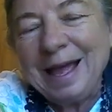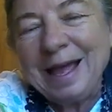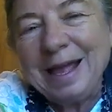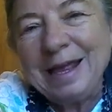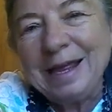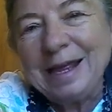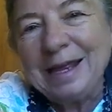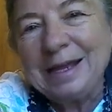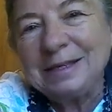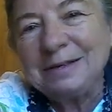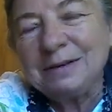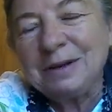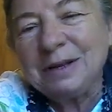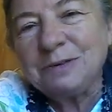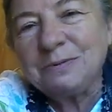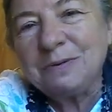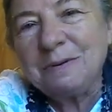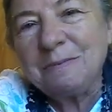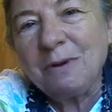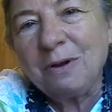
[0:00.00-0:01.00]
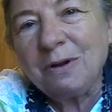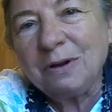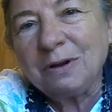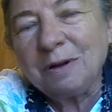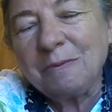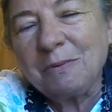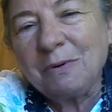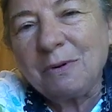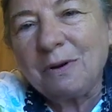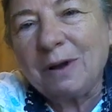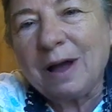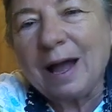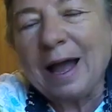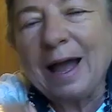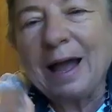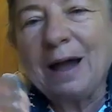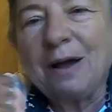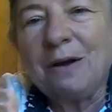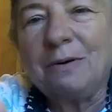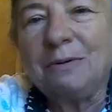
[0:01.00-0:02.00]
it's remarkable
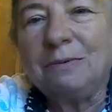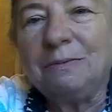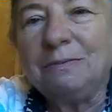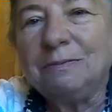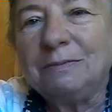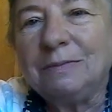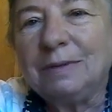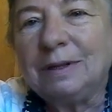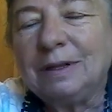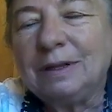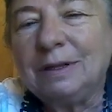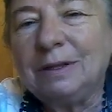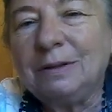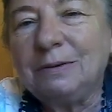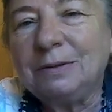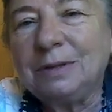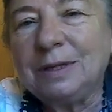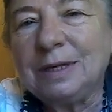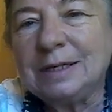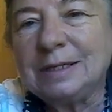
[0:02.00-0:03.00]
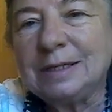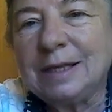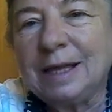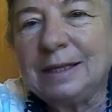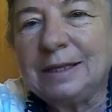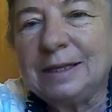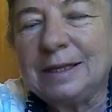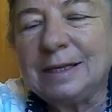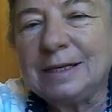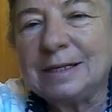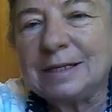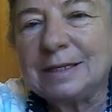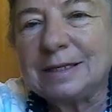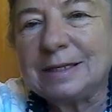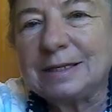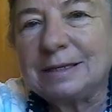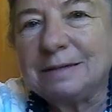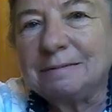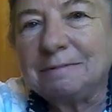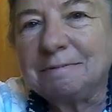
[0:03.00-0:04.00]
how little things like
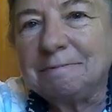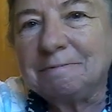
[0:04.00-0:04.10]
this